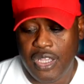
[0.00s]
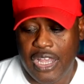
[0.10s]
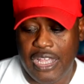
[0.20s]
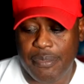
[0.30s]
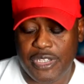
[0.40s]

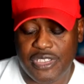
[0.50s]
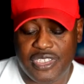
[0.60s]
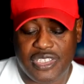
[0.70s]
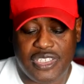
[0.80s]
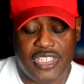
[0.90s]
I'm
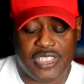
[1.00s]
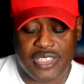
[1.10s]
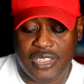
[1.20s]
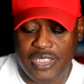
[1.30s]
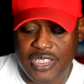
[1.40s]

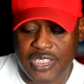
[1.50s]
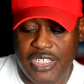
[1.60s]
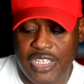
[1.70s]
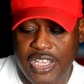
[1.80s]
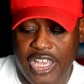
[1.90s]
consistently
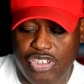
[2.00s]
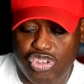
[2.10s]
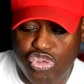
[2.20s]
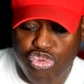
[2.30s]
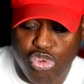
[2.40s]
seeing a
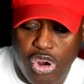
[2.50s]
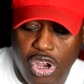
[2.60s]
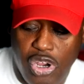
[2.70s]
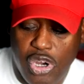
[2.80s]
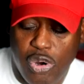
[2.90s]

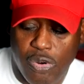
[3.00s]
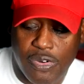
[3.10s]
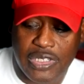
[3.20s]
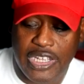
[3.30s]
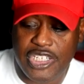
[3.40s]
strong
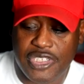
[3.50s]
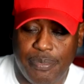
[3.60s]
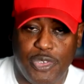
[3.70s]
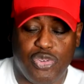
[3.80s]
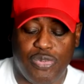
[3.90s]

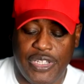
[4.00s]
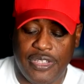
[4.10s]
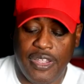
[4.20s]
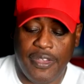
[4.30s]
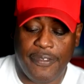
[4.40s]
correlation
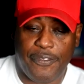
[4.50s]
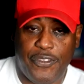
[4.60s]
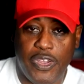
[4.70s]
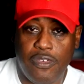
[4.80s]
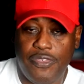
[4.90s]
between
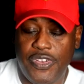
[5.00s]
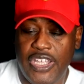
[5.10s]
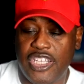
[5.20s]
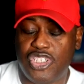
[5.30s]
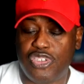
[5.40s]
filth
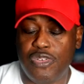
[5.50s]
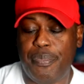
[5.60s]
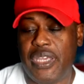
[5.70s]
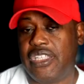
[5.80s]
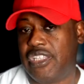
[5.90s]
and
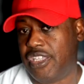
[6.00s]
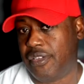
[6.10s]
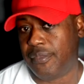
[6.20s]
stupidity.